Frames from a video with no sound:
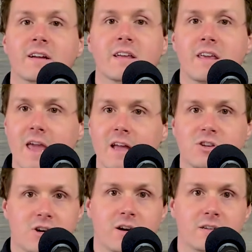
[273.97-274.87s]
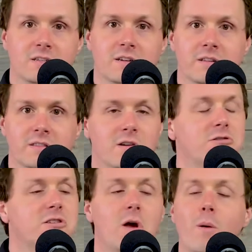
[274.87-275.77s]
Gantt charts. They're
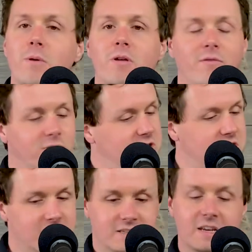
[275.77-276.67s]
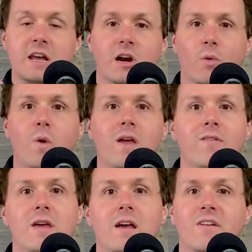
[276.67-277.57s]
so beautiful, just this
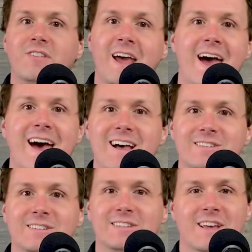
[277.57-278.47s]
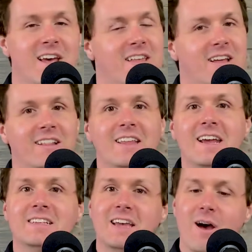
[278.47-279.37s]
interweaving of tasks that
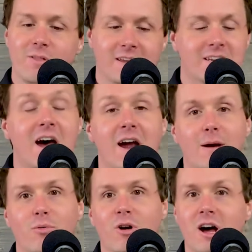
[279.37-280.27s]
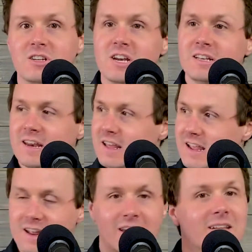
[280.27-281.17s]
lays out the entire project, and
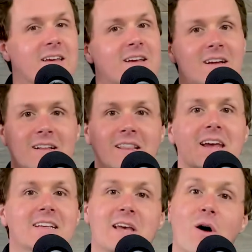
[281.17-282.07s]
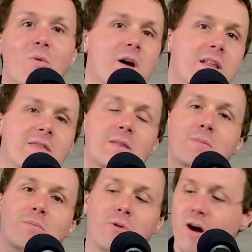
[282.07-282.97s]
it lays out when the
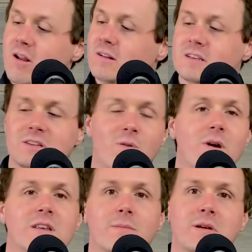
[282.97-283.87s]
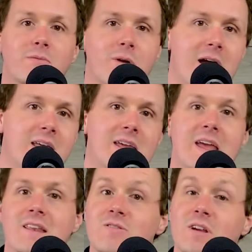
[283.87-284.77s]
product is going to be ready
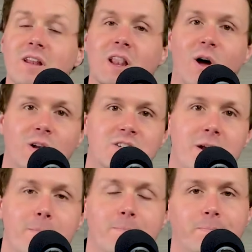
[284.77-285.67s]
and you can launch it.